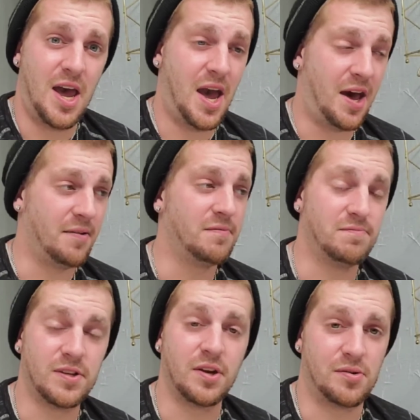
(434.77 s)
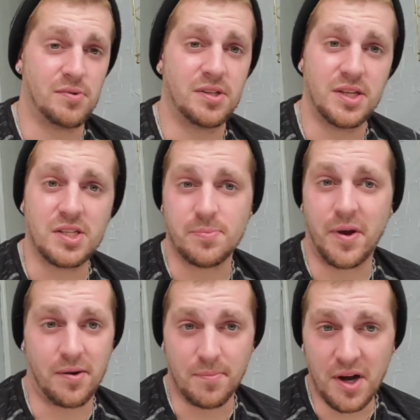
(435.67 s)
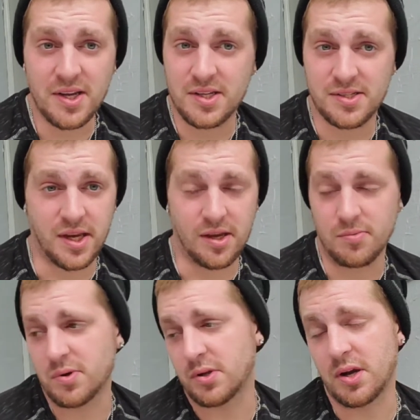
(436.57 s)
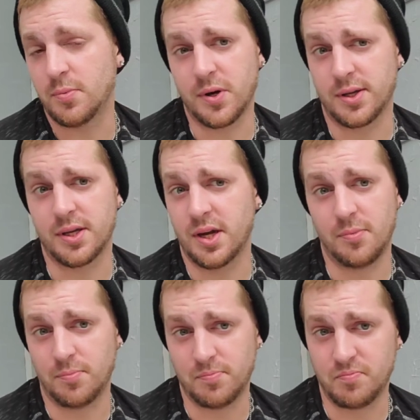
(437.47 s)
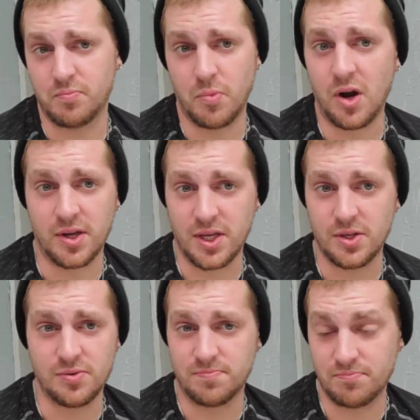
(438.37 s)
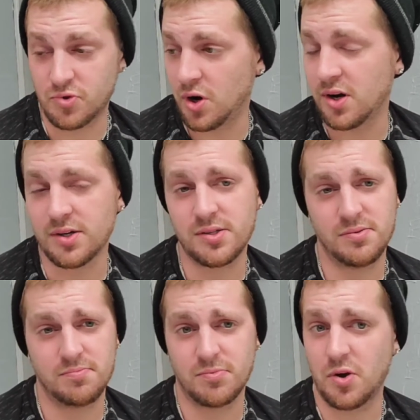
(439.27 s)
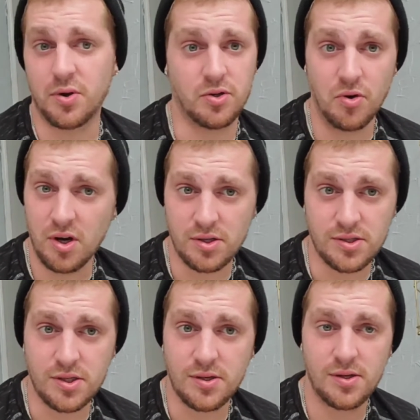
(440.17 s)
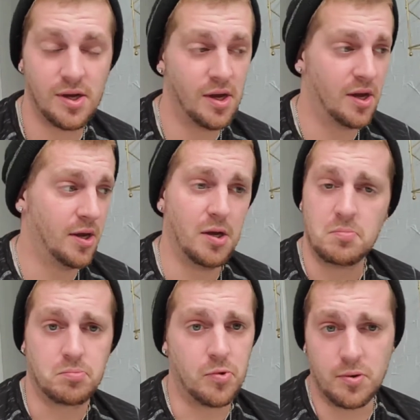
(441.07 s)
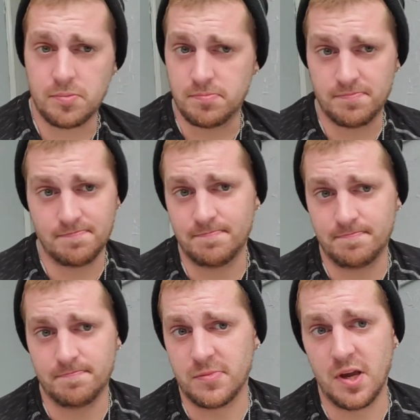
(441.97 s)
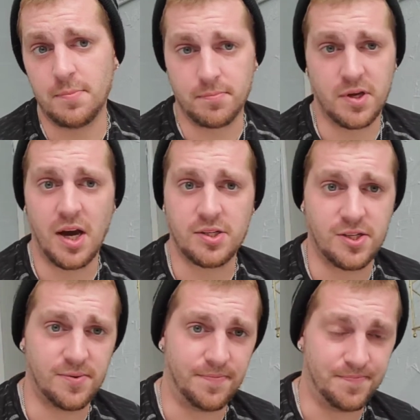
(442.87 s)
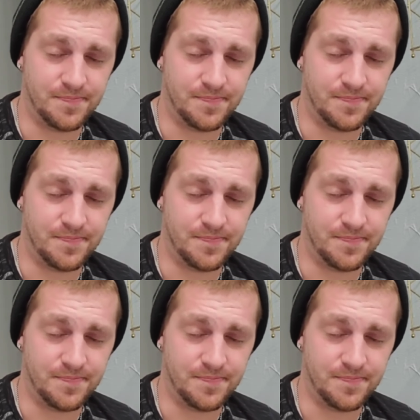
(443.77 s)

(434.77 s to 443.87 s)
have, you know, a decent amount of money and say, well, I want to get drugs. Go get drugs. Cool. Yep, got you.